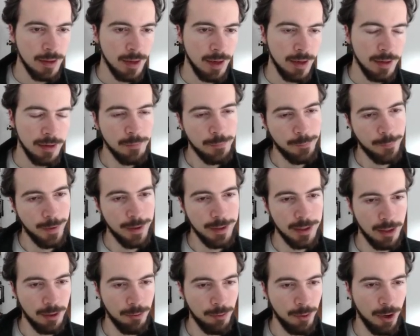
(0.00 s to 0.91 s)
And then
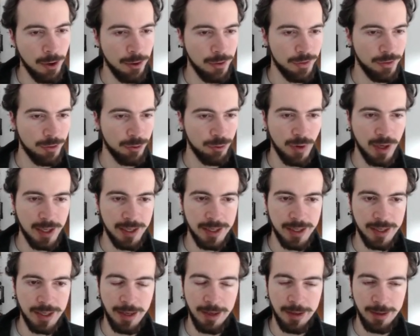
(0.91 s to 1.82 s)
finally, we are also
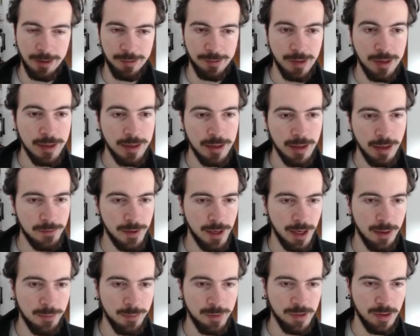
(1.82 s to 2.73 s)
running a single level
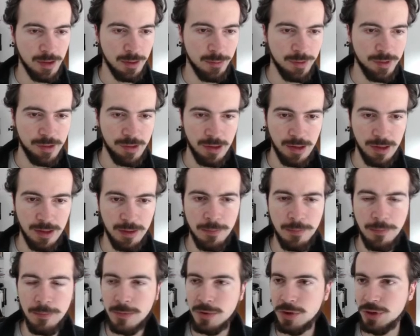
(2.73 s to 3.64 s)
MCMC
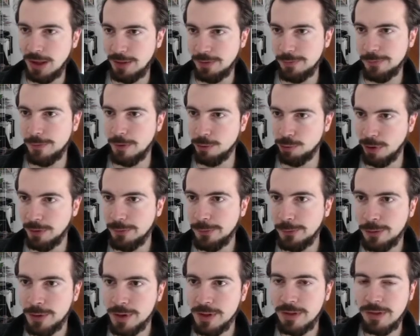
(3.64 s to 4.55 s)
just for
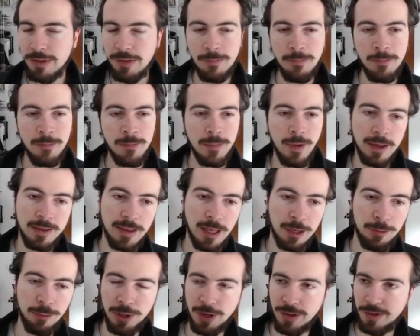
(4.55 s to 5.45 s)
reference, and
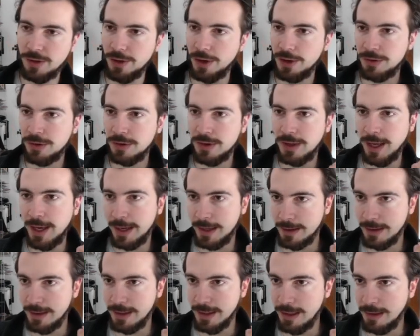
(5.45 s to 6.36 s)
that one is going to
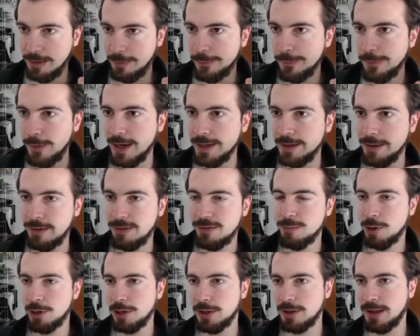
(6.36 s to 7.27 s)
take the finest
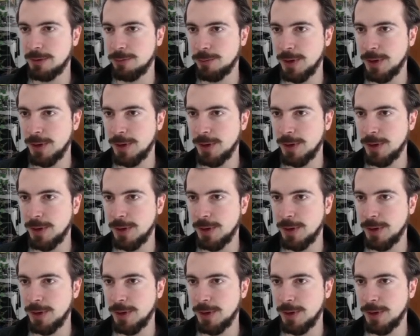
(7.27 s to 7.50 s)
model that we